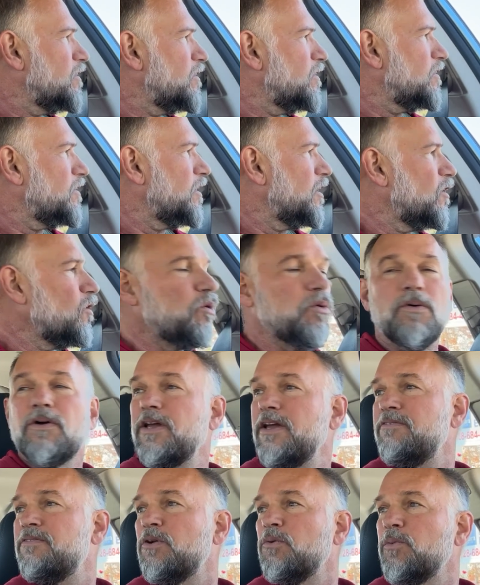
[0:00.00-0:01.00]
you know,
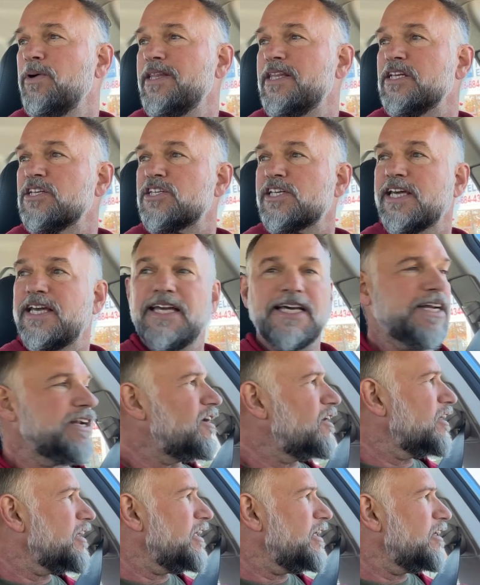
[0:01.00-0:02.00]
even with this kit
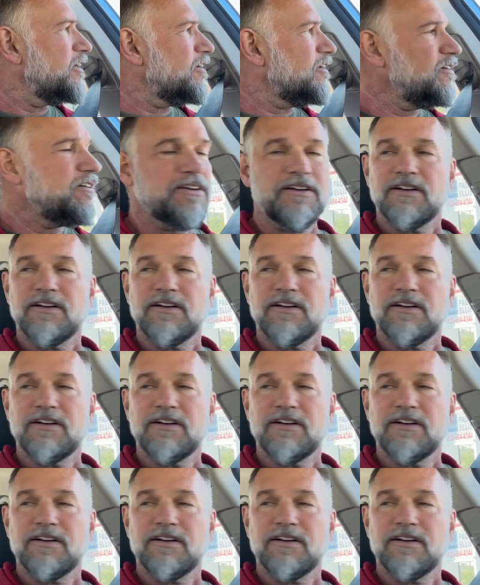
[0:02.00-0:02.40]
on here.